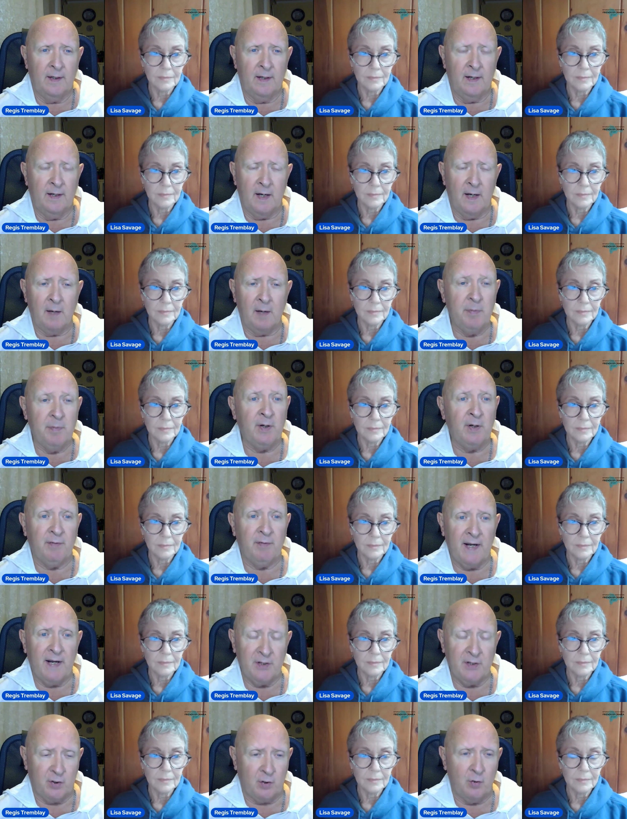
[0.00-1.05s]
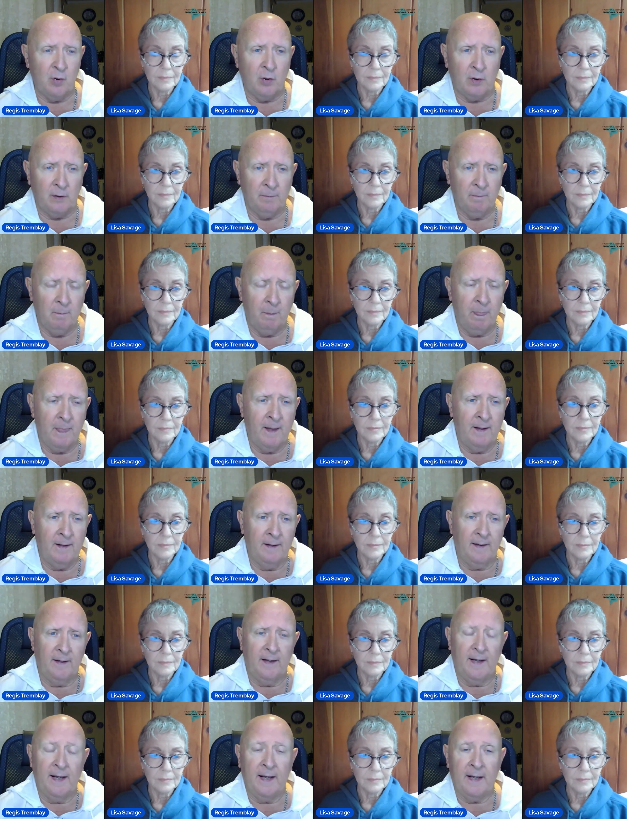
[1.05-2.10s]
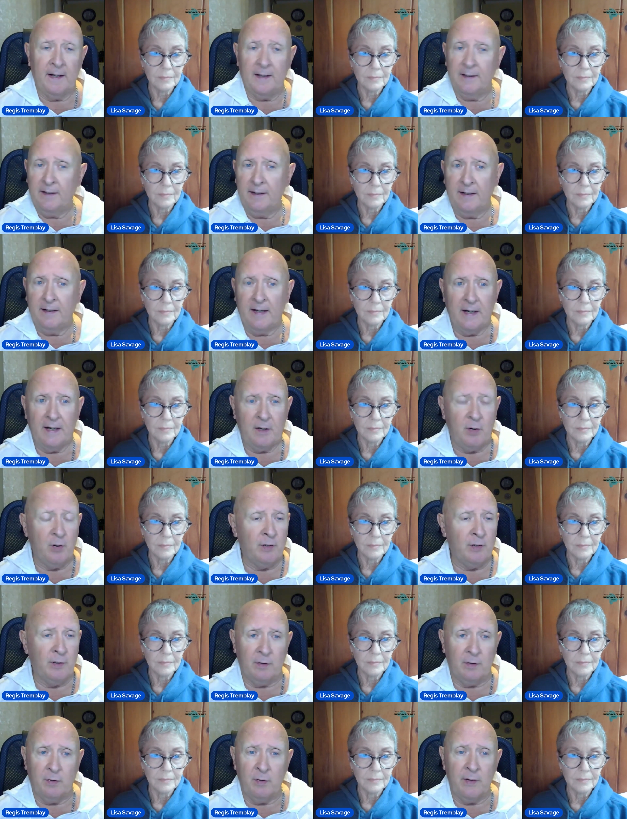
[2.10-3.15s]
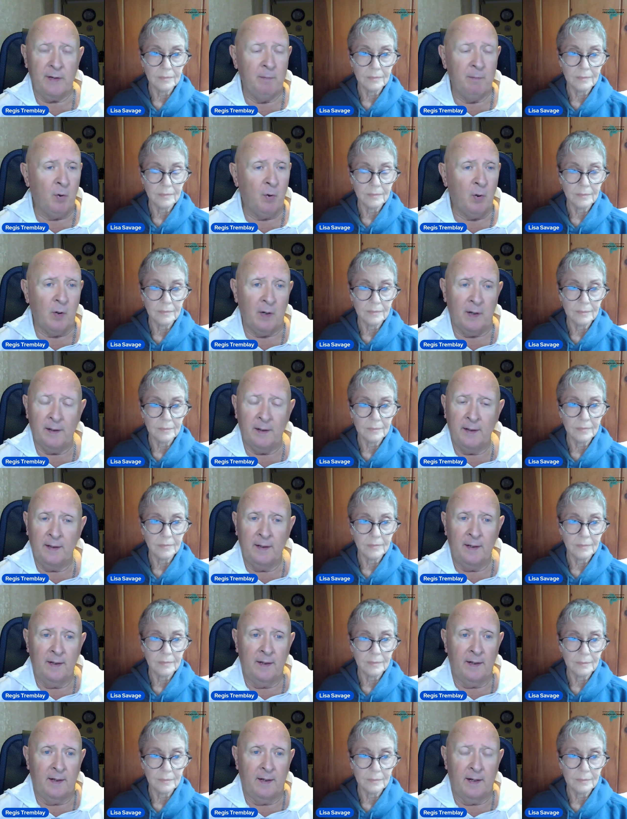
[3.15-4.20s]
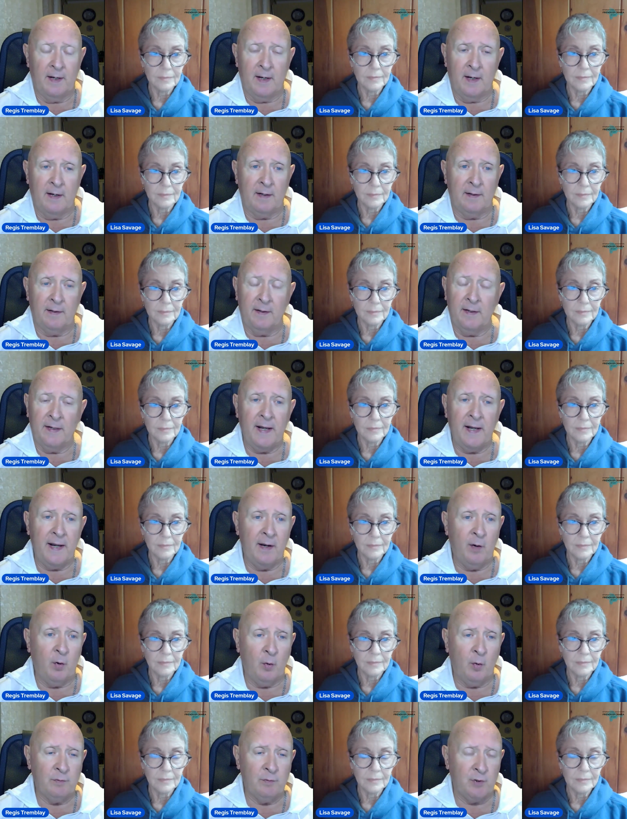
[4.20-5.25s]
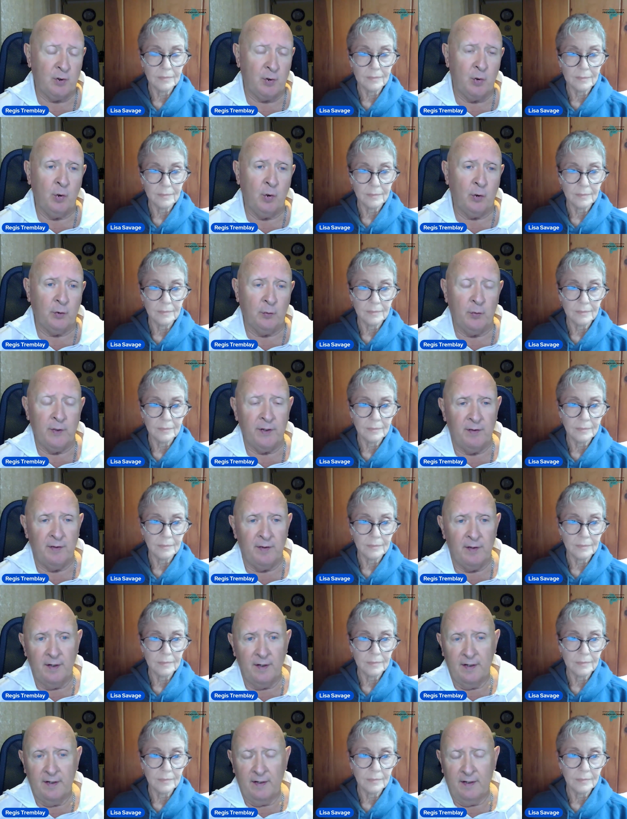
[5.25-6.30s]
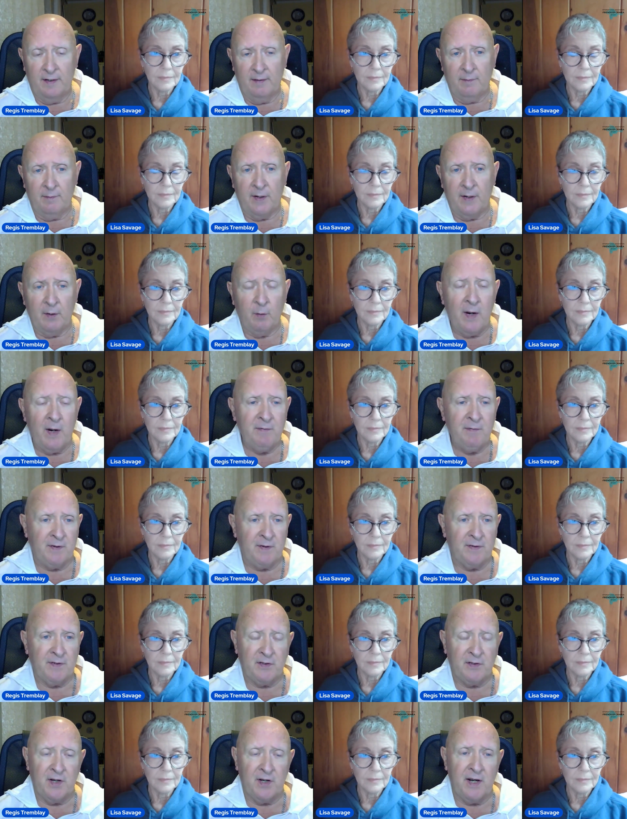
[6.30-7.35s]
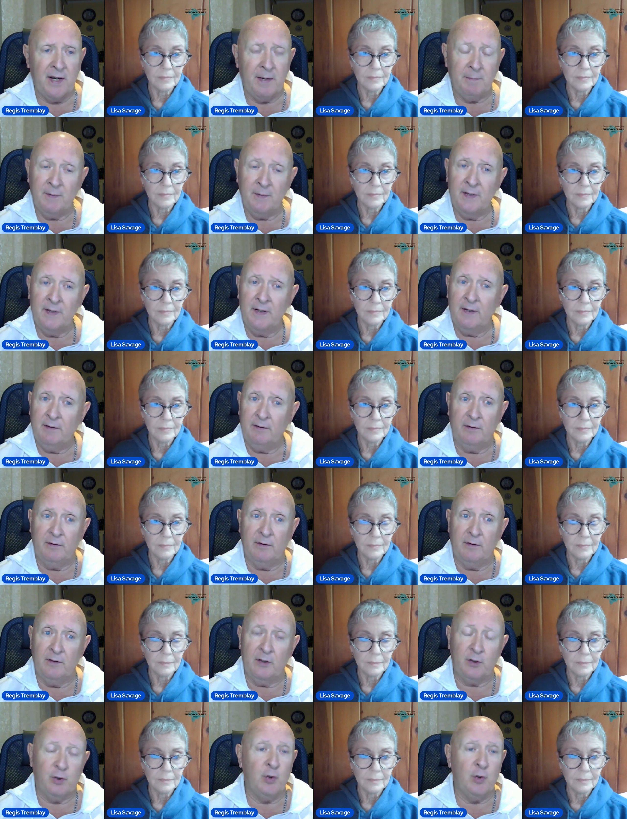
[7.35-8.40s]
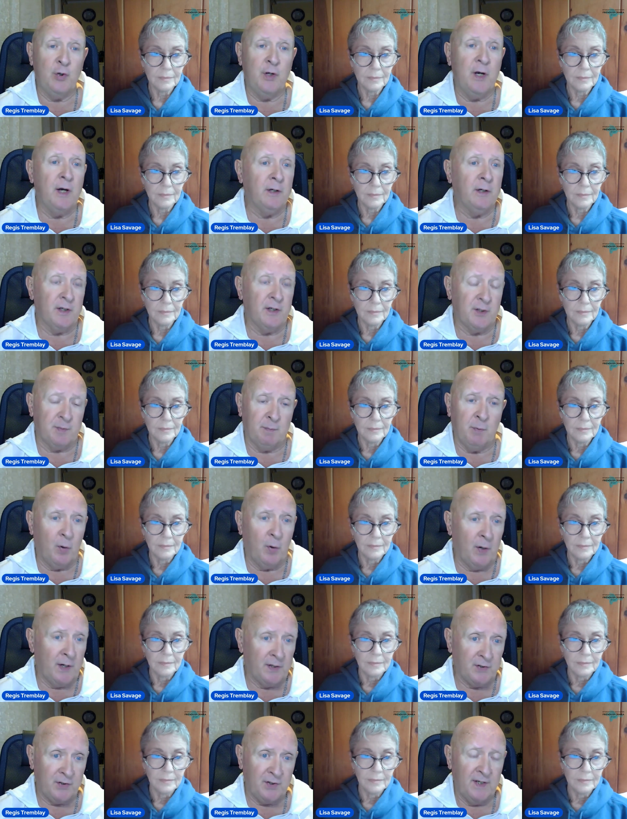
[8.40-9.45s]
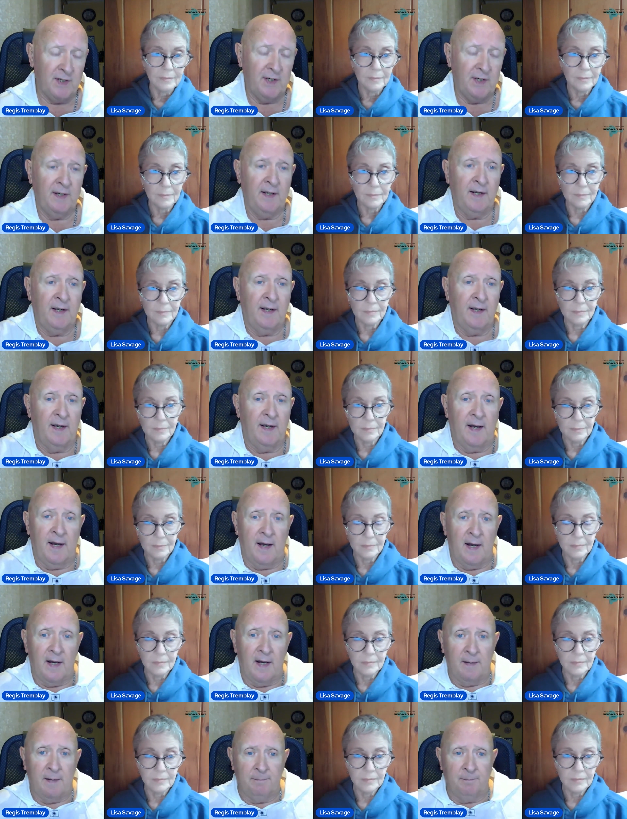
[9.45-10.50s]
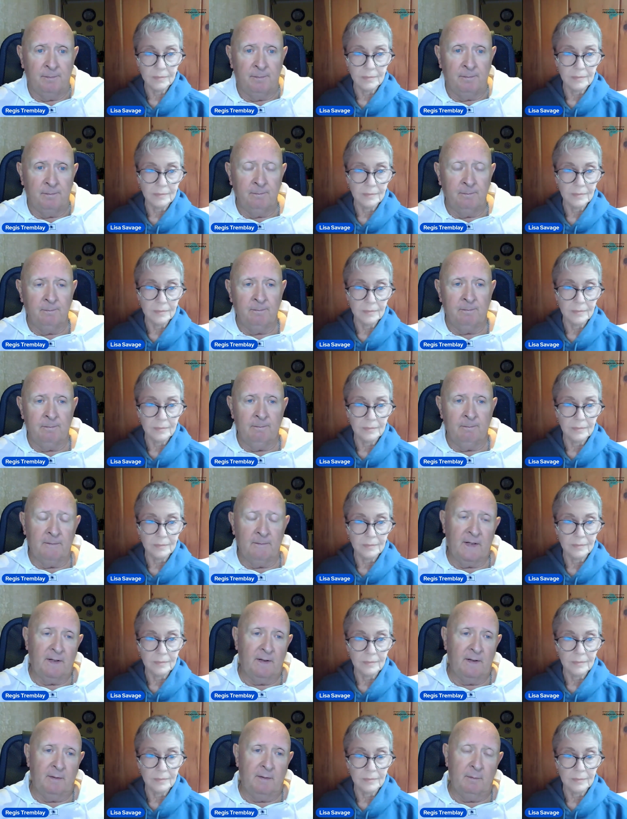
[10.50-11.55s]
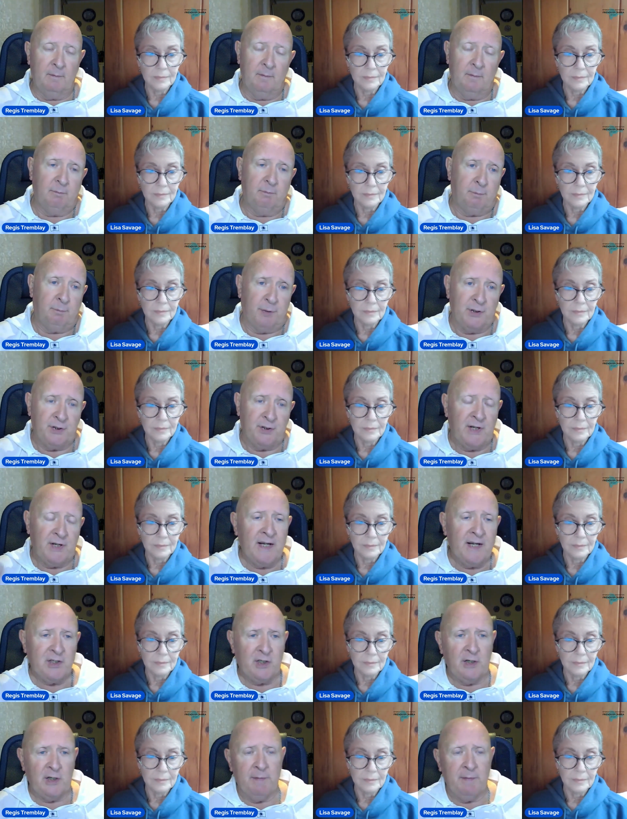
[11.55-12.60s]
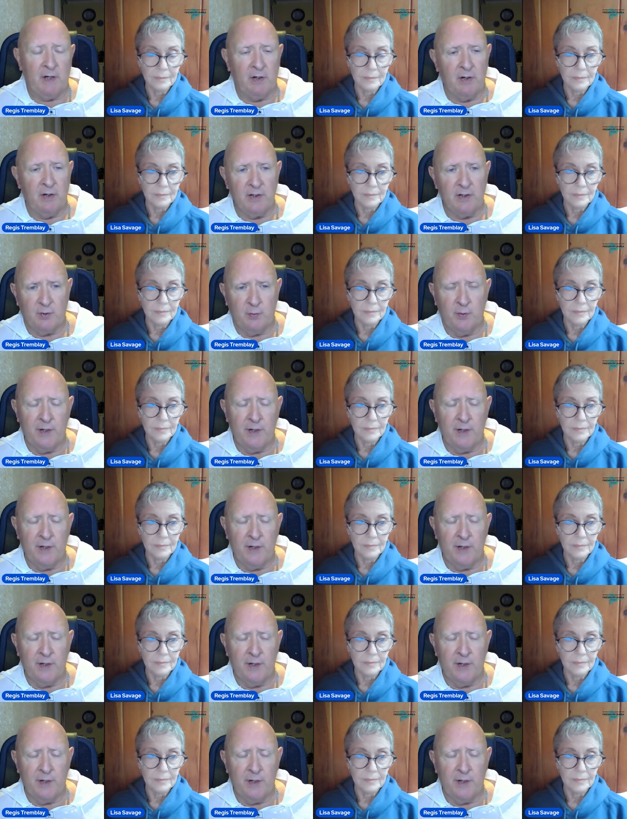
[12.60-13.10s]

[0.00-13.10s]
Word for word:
Speaker 1: uh, a bit of high school and i couldn't agree more uh, then I homeschooled with my wife at the time, the two youngest boys, um, precisely because